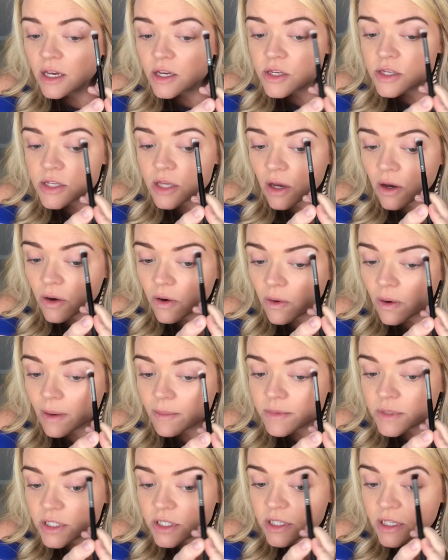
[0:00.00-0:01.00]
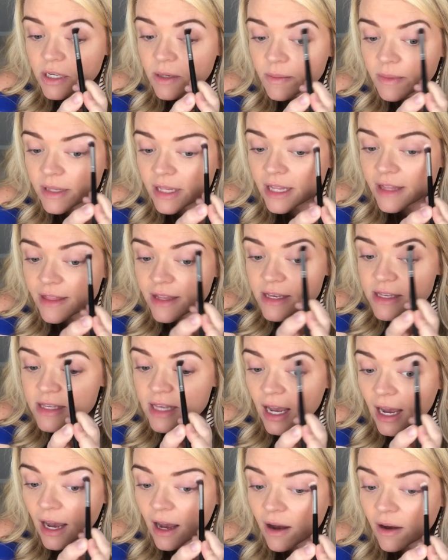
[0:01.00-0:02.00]
so I'm just going to blend this
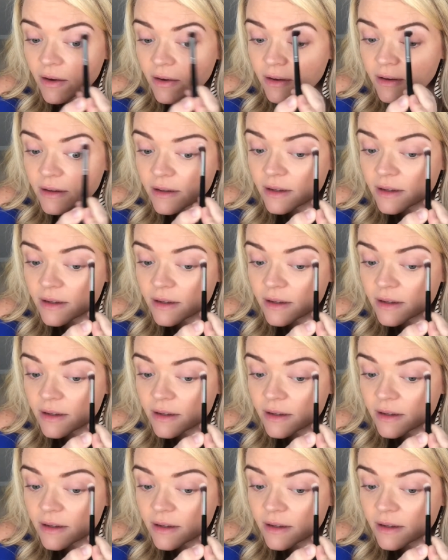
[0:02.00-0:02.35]
out.